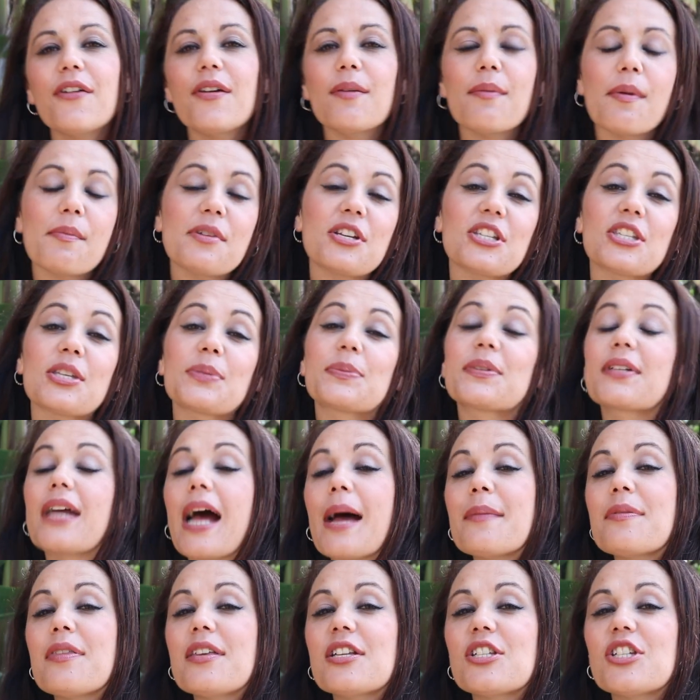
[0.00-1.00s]
Remember to
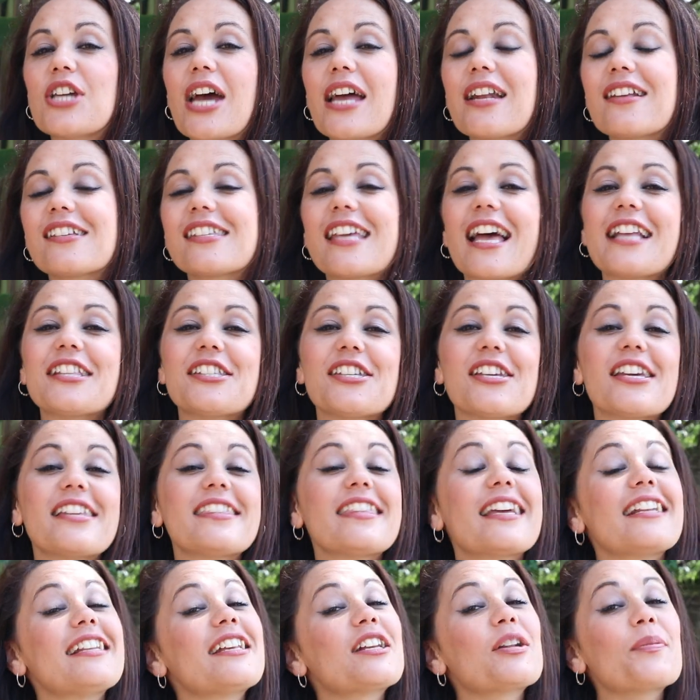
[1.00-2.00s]
subscribe to the channels and to hit
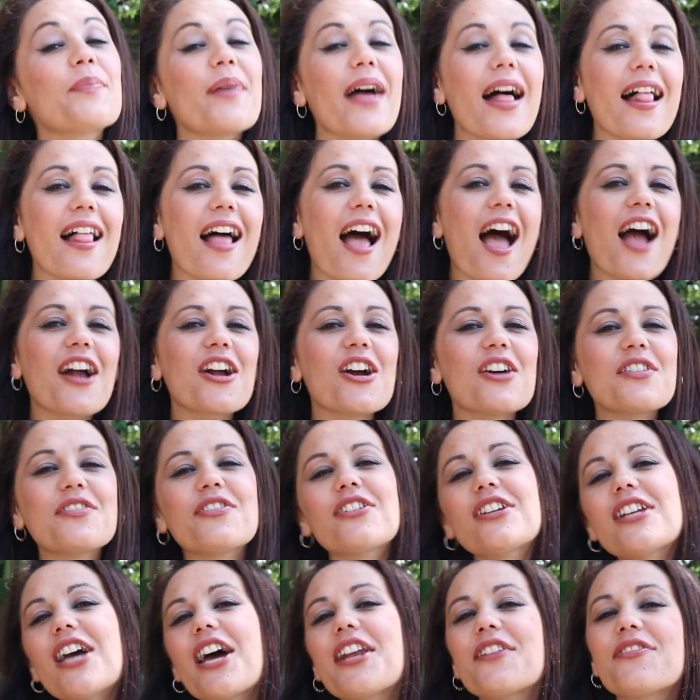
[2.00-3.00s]
that little bell icon for
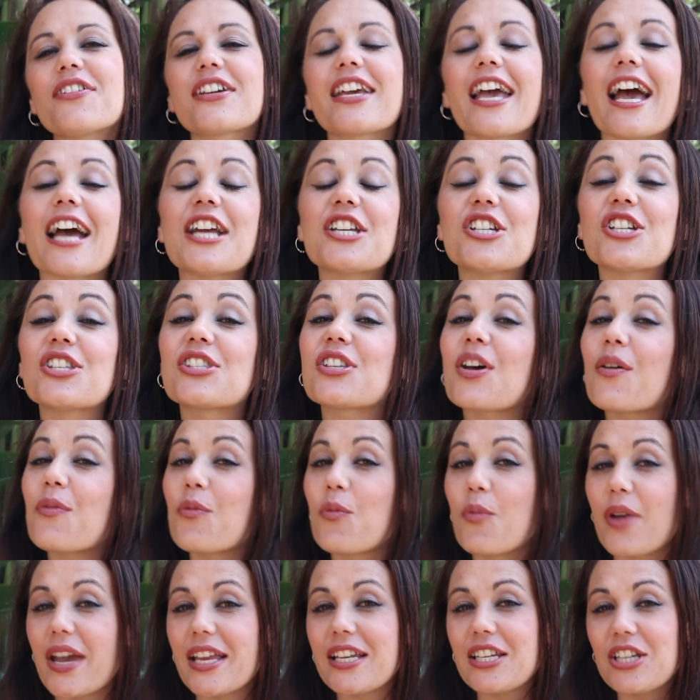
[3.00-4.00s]
notifications of
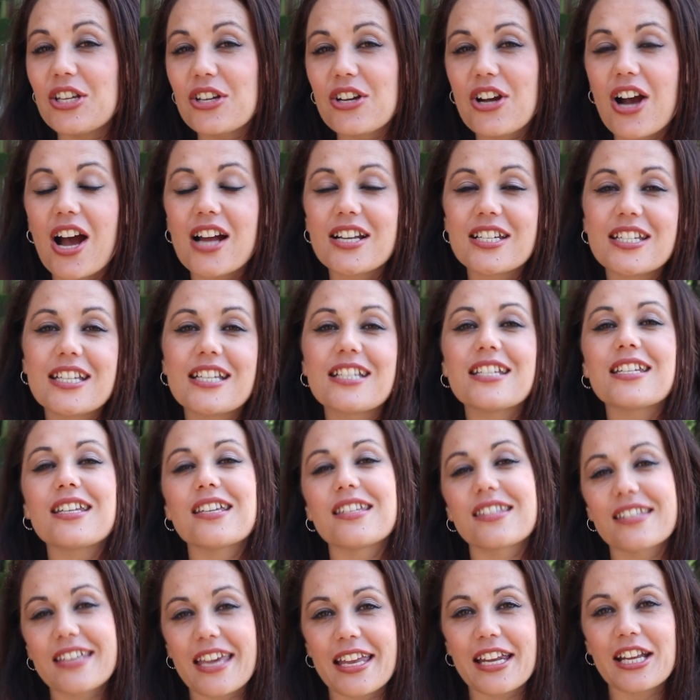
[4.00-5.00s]
when new content
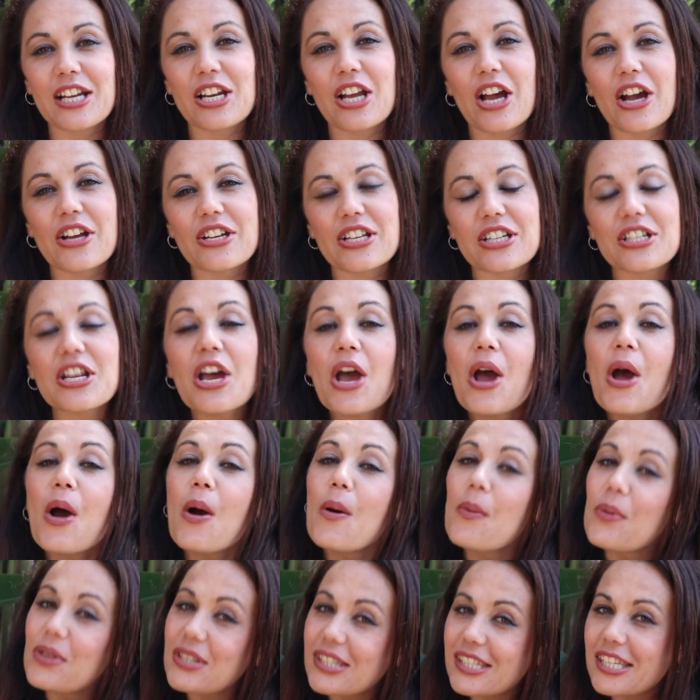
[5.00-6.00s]
is getting loaded.
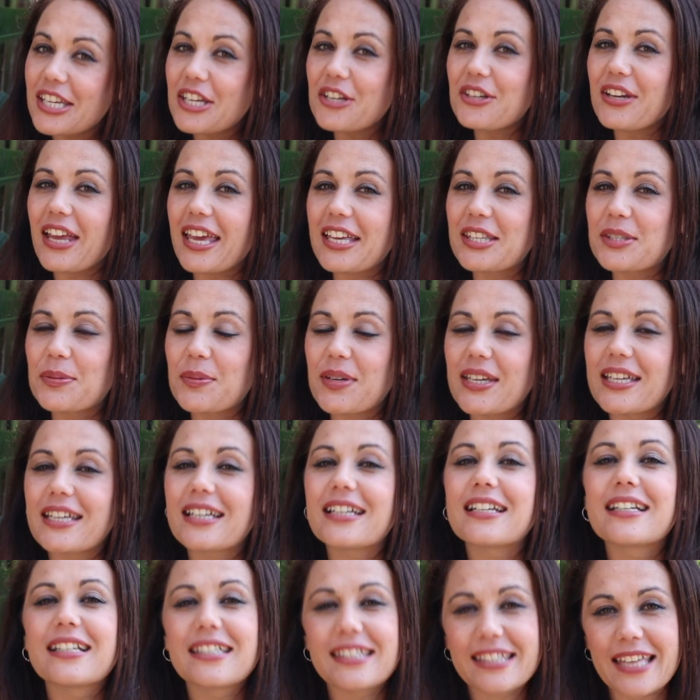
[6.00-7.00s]
We'll see you next week.
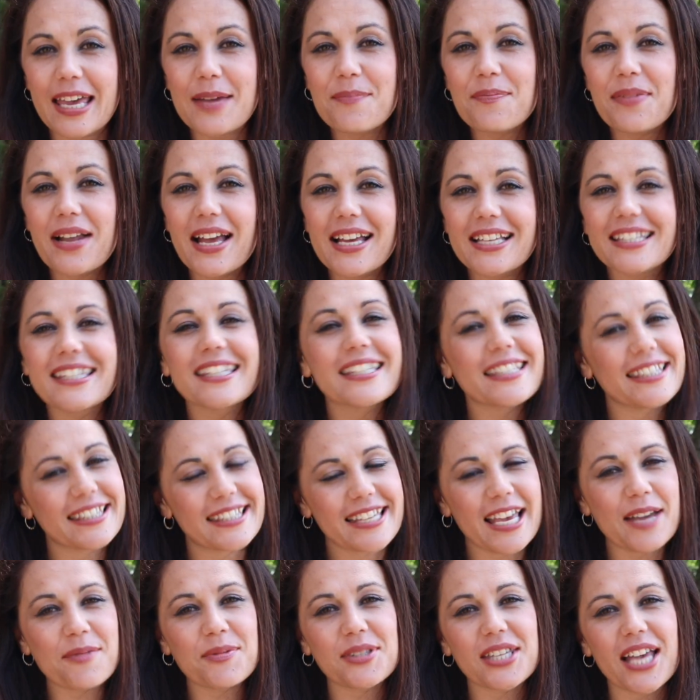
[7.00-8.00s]
Same place,
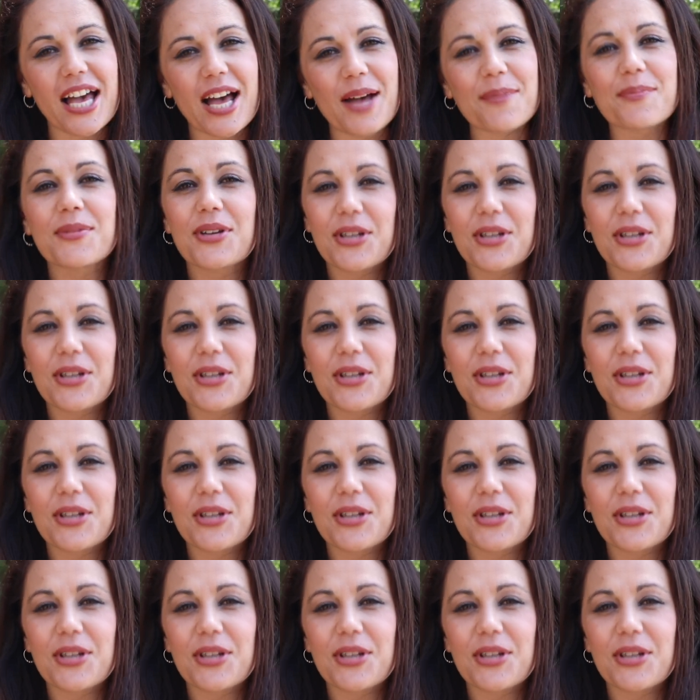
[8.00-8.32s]
same time.